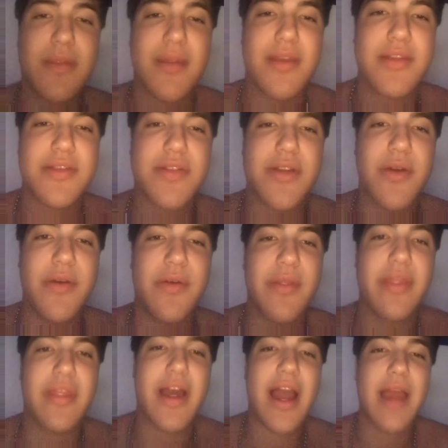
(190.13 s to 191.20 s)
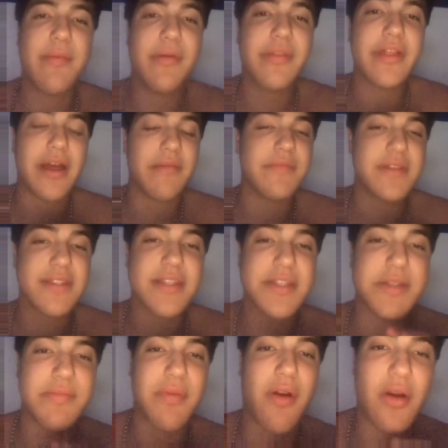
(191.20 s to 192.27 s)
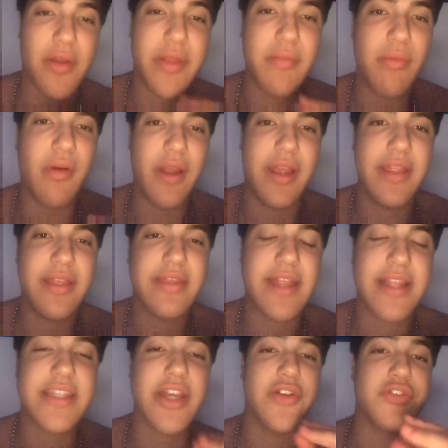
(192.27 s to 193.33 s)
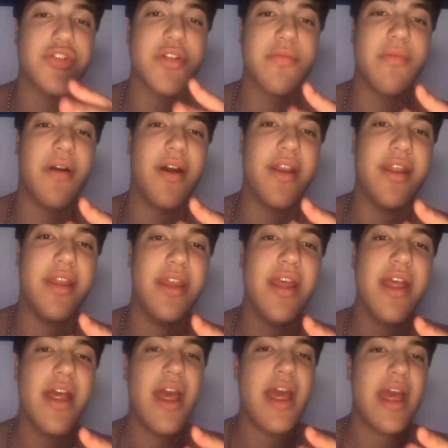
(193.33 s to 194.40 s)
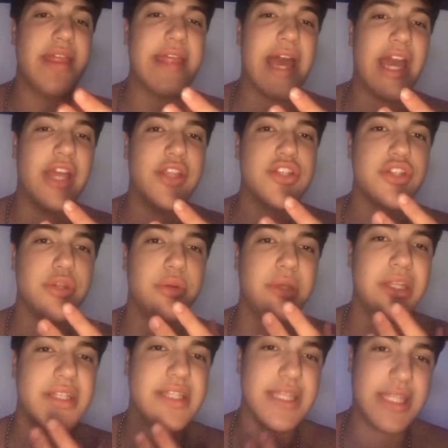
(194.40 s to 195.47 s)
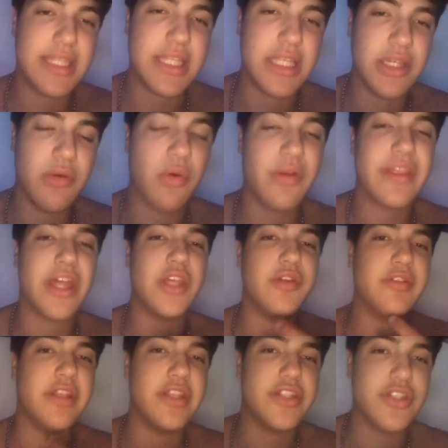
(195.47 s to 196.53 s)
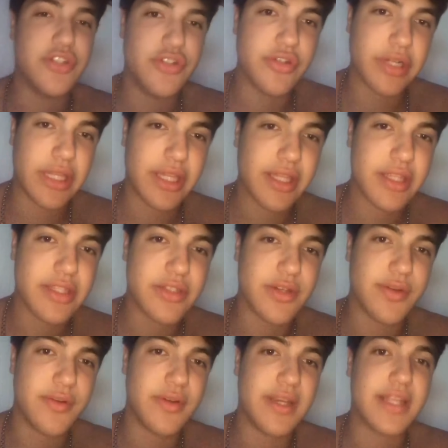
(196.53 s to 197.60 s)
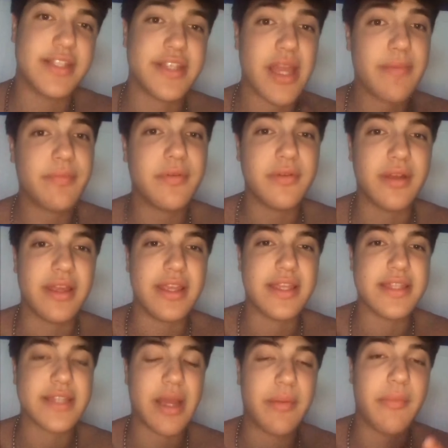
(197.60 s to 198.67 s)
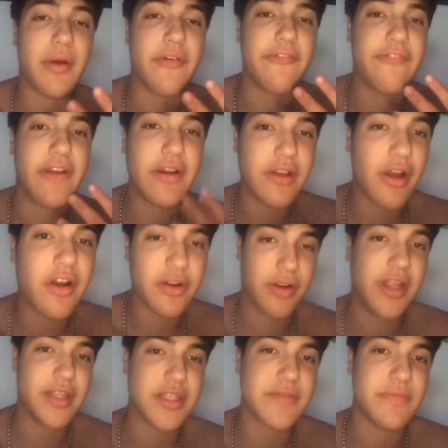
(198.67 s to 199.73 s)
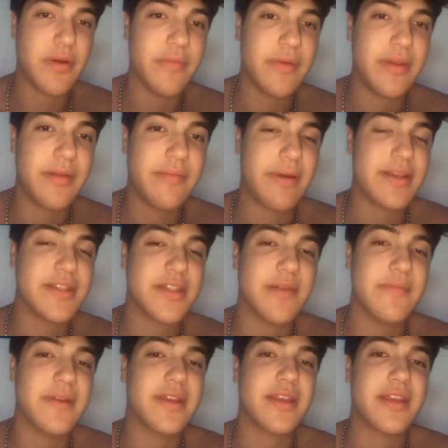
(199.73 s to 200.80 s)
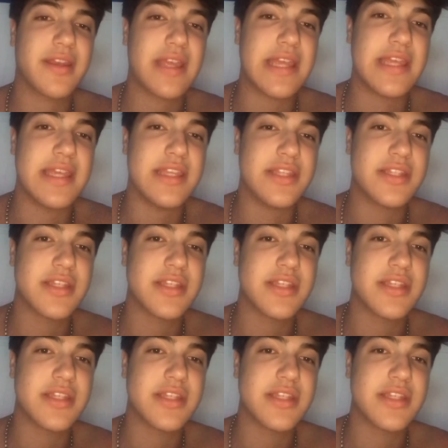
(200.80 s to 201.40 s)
So the hypothalamus is the part of the brain that tells your body that you need to eat or that you need to drink. So an example is I'm very hungry at this moment. My stomach is